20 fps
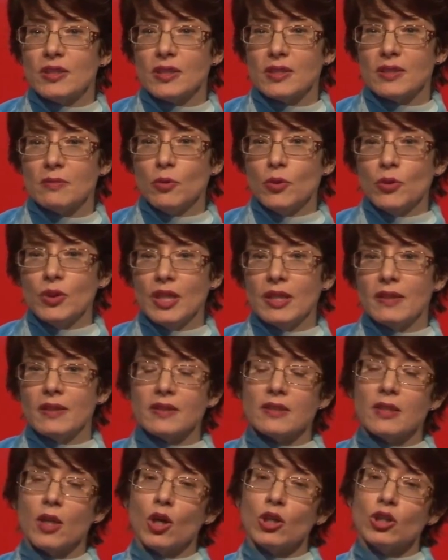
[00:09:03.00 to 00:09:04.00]
this morning
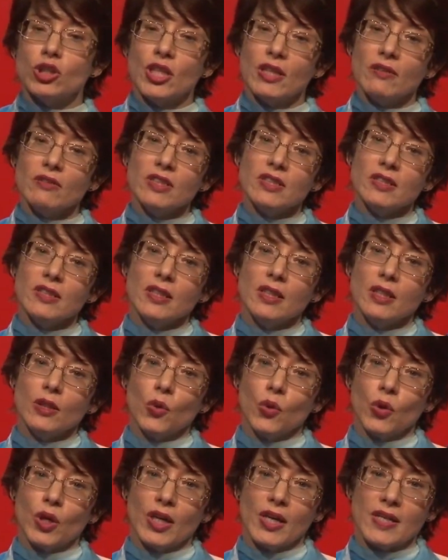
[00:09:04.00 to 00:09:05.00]
this longevity in
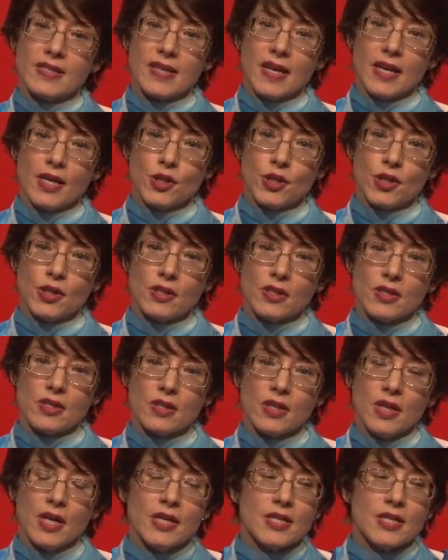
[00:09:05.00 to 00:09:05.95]
organizations.